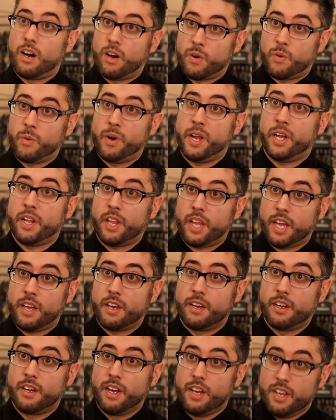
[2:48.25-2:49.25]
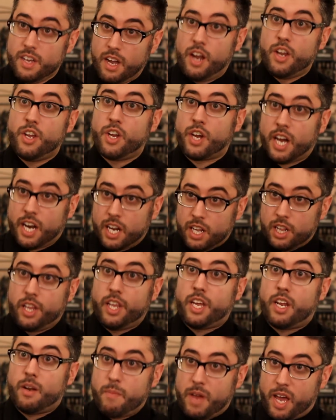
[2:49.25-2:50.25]
Really? You're gonna
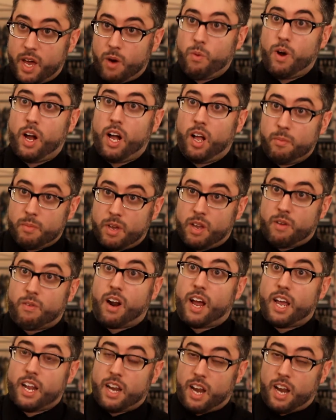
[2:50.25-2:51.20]
Lin-Manuel me right